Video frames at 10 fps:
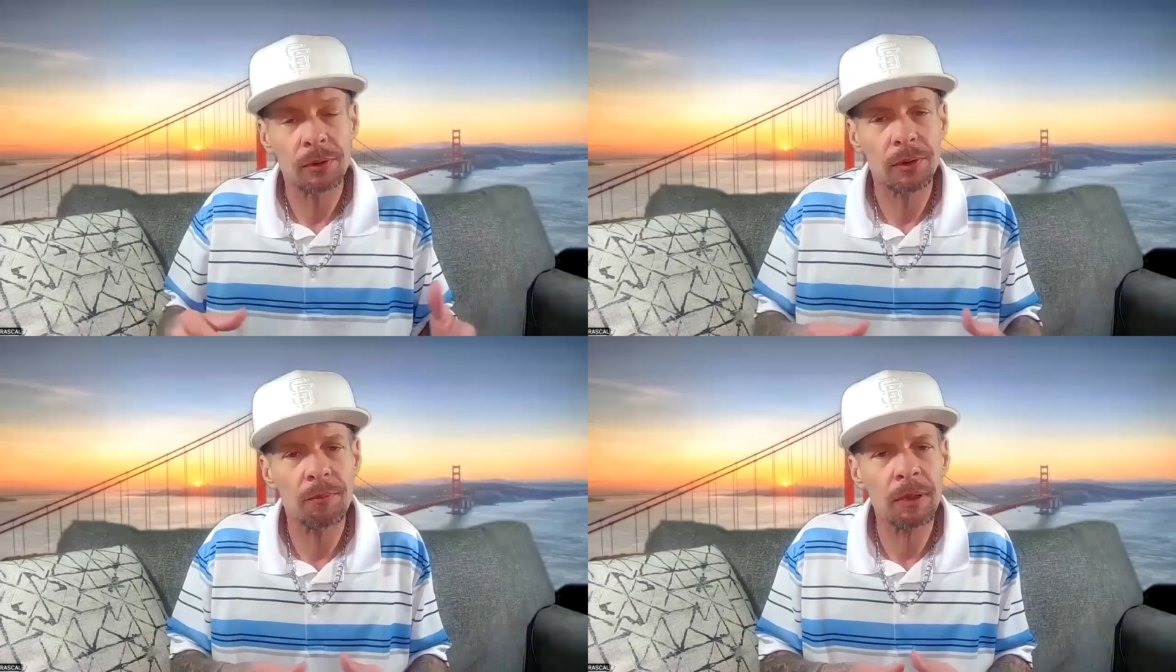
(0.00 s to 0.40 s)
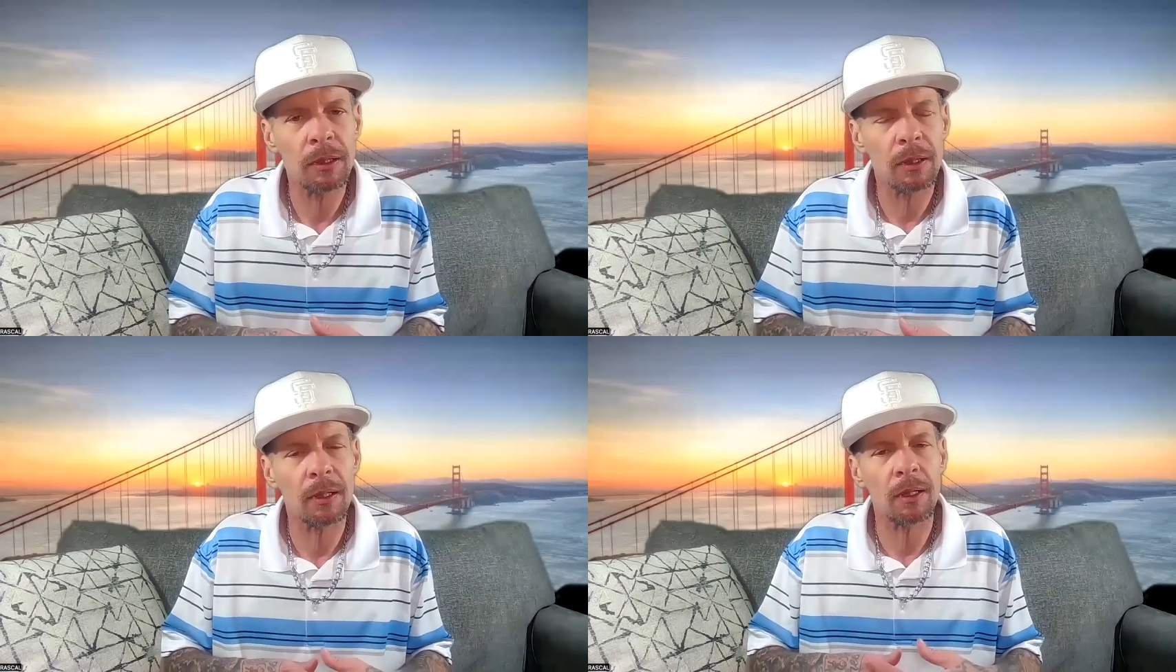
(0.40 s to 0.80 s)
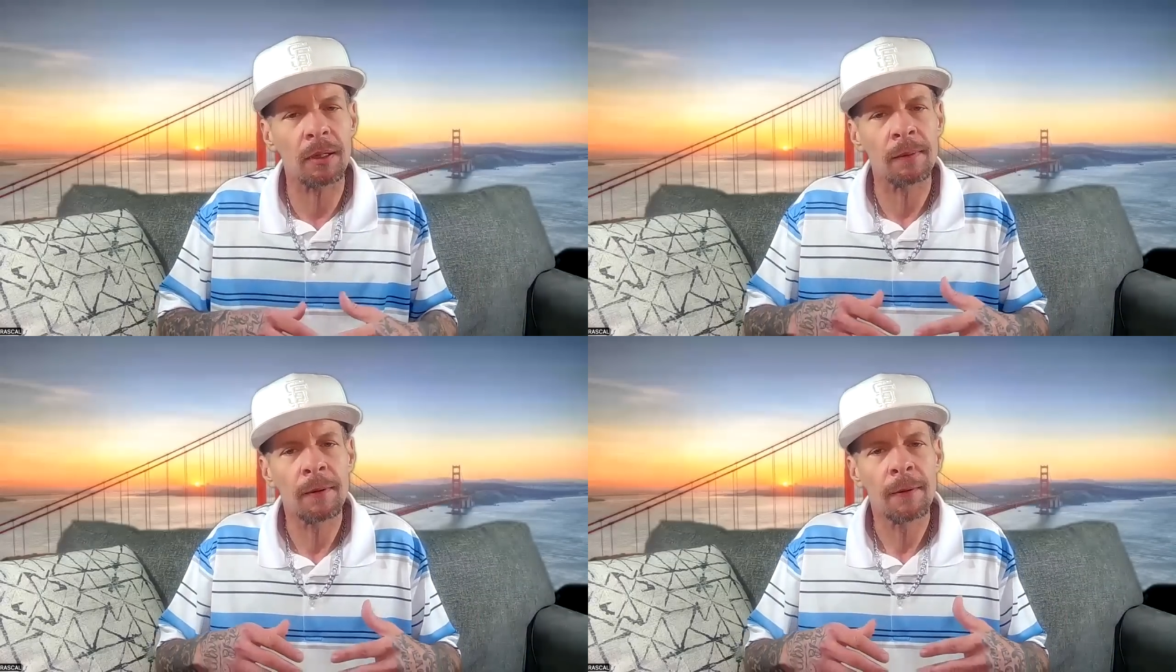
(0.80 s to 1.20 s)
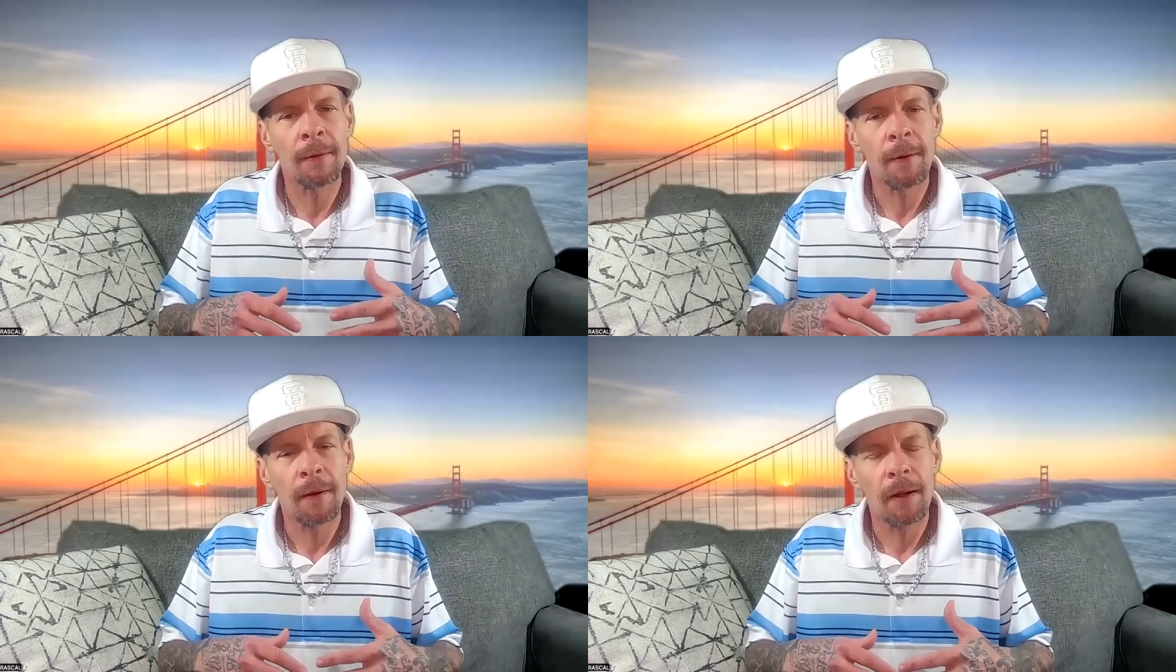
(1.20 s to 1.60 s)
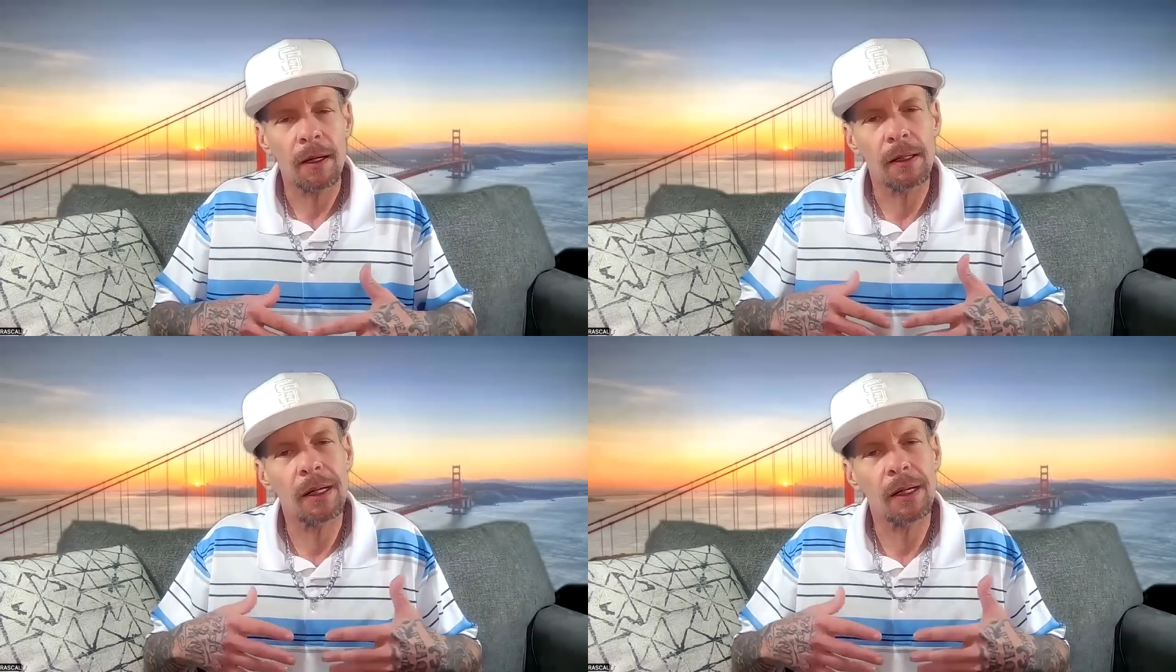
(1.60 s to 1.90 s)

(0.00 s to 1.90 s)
You know what I mean?